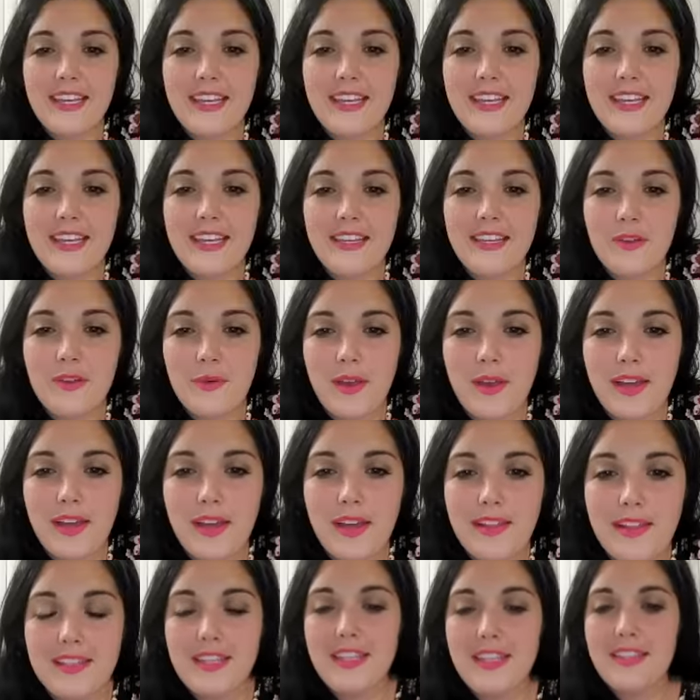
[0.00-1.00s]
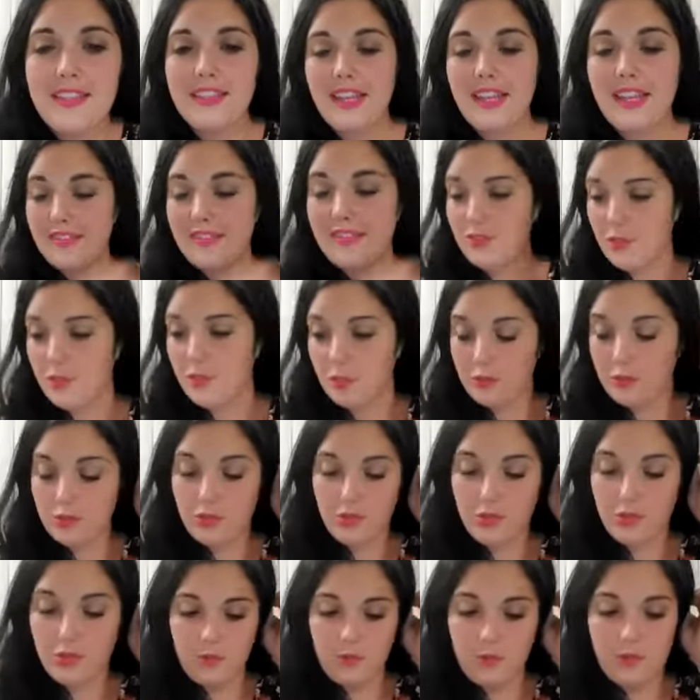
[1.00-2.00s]
you, Ellen. That's so
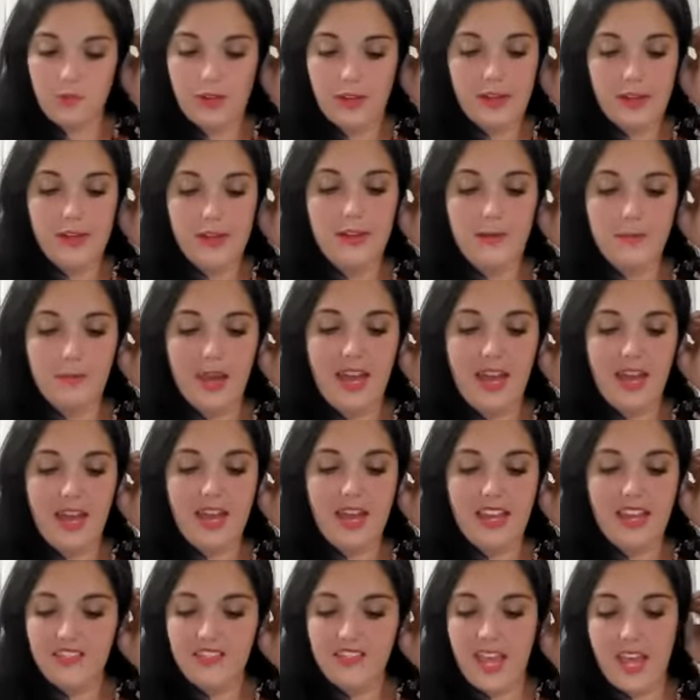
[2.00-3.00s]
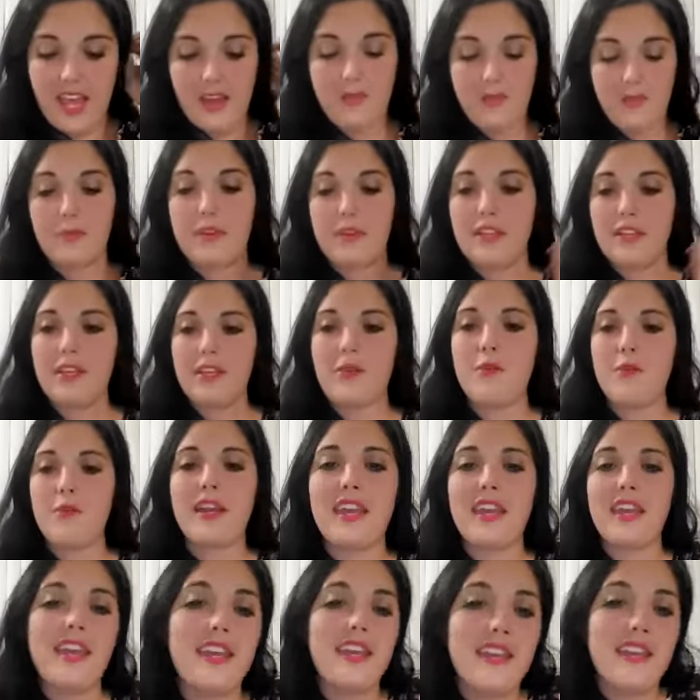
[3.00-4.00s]
true. I have to add really quick
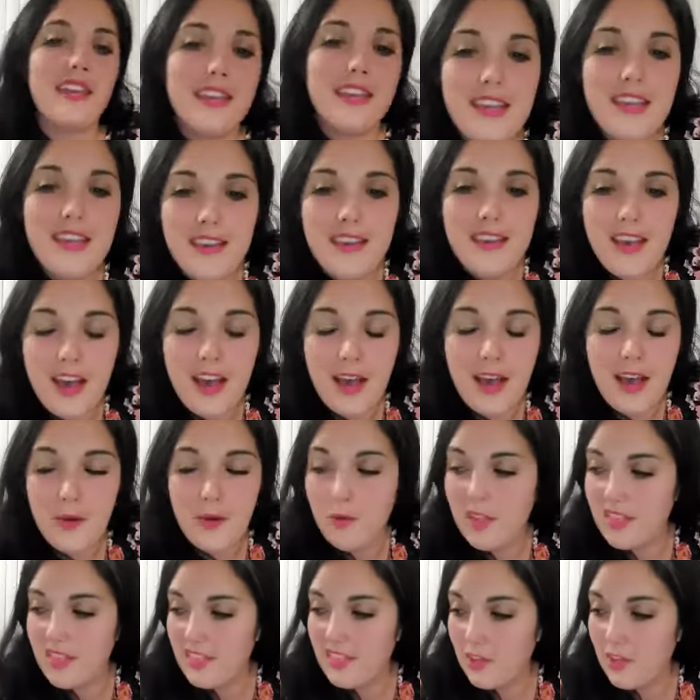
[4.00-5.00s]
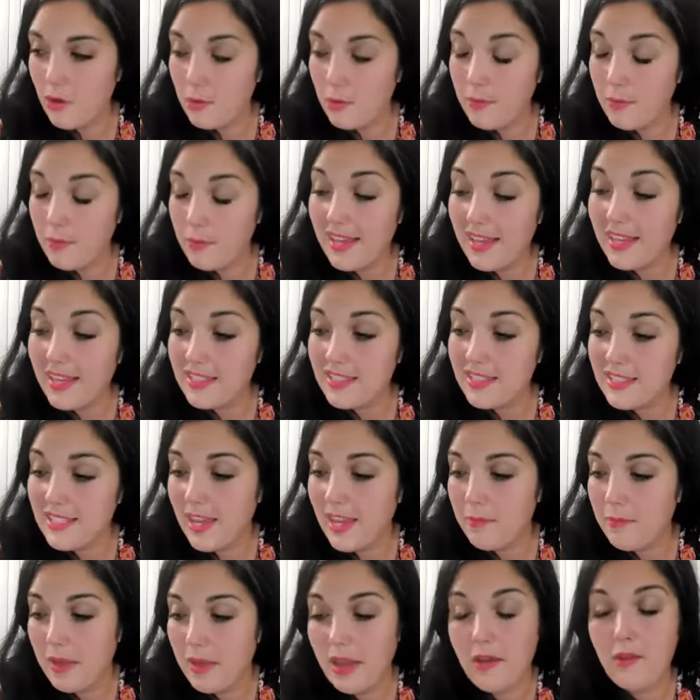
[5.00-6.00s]
in, when the omegas
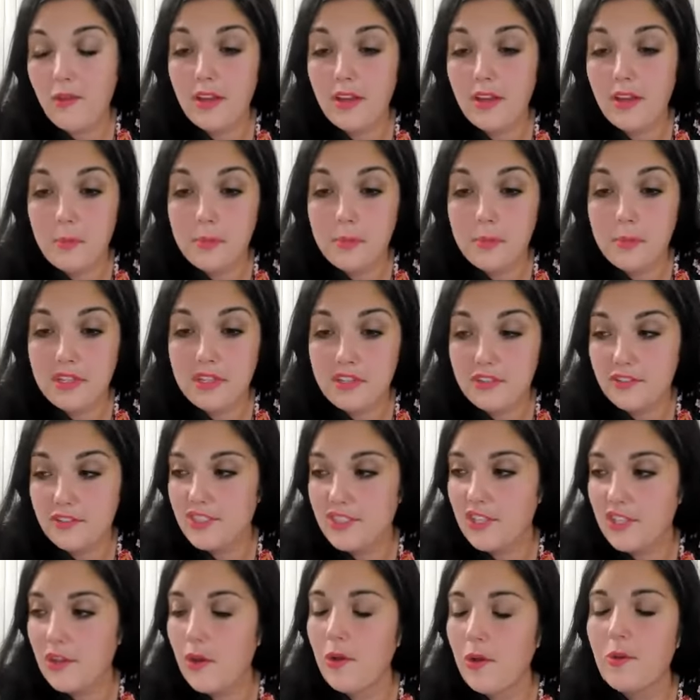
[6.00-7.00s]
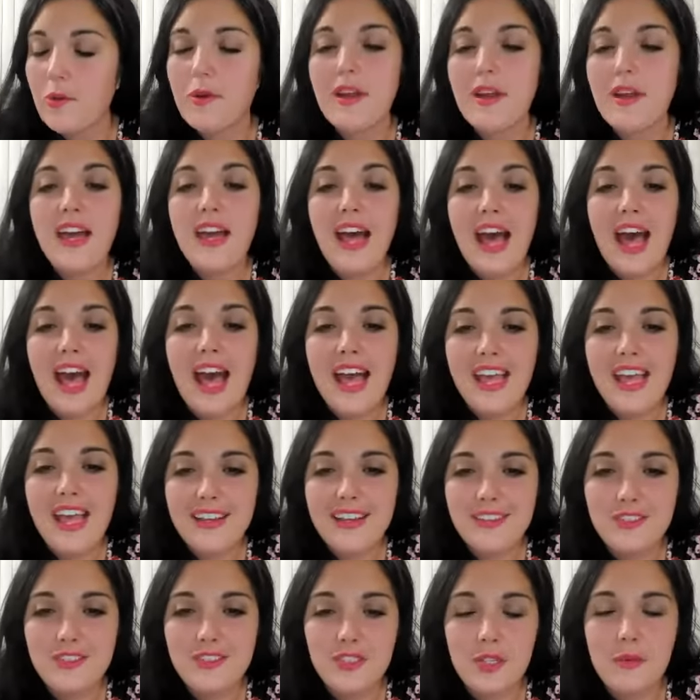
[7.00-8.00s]
came out a couple of years ago, I
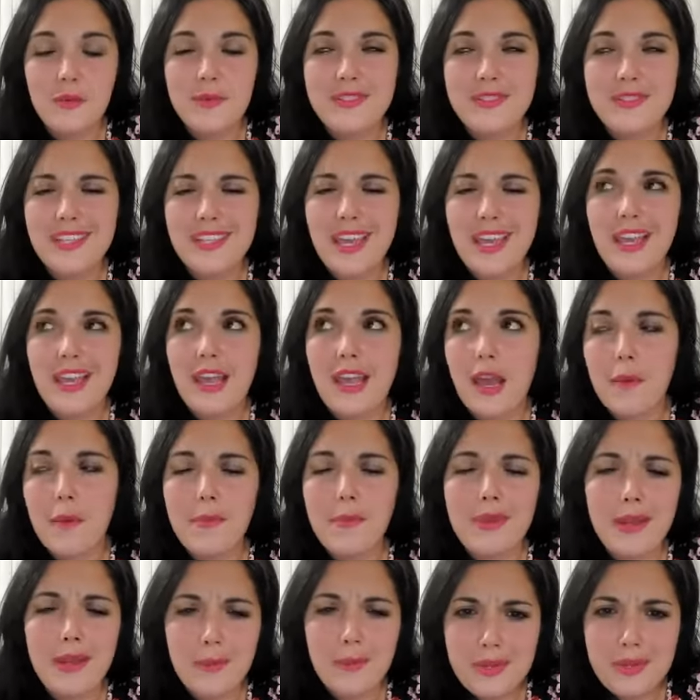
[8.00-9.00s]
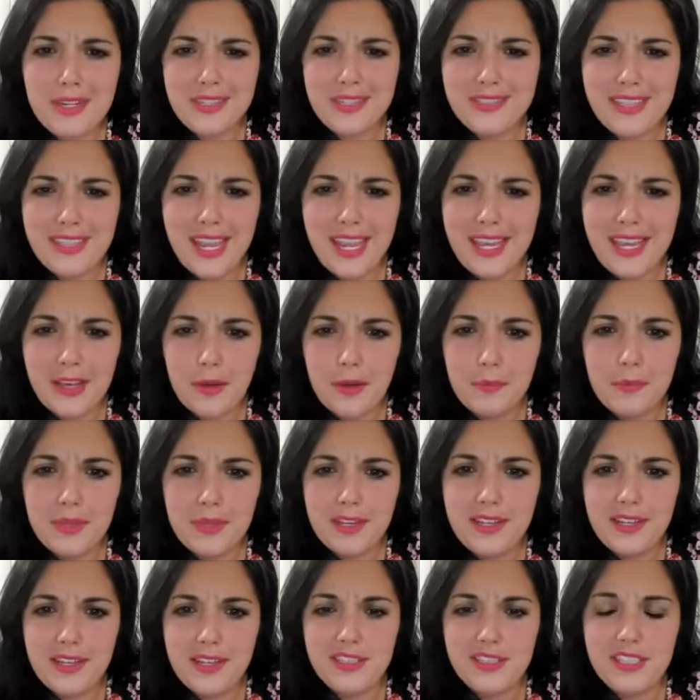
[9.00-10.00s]
actually was like, I mean, I'm going to take them
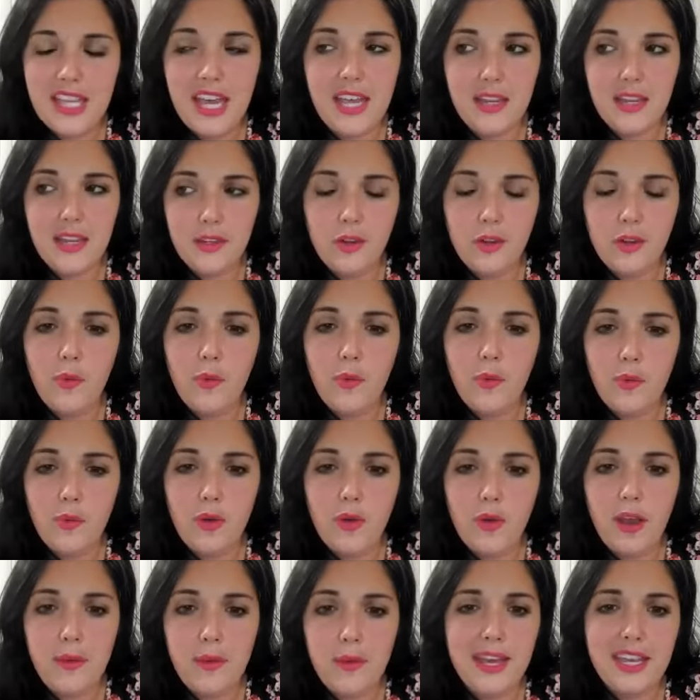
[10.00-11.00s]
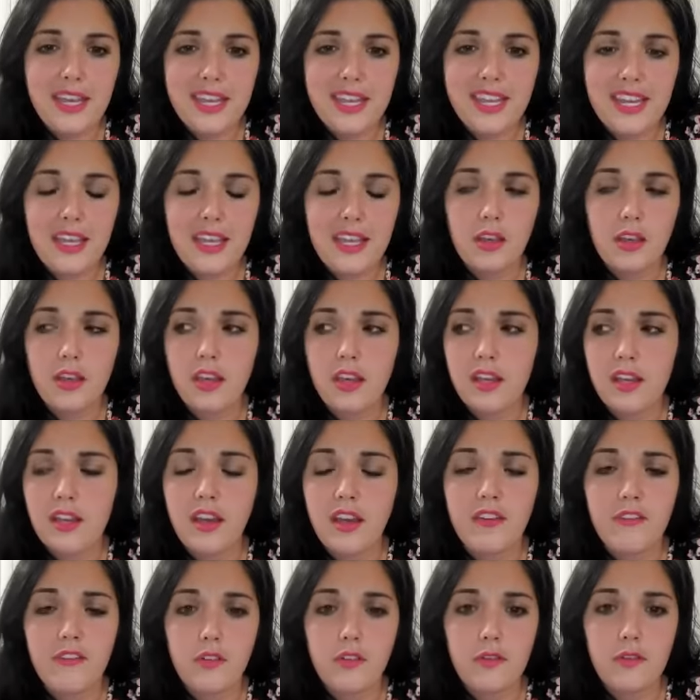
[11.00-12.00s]
because I know I'm not getting enough,
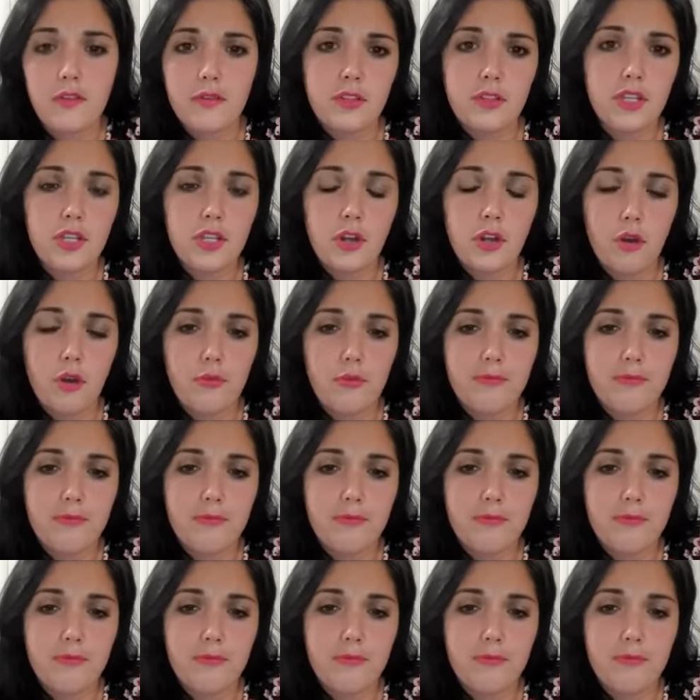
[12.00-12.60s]
you know,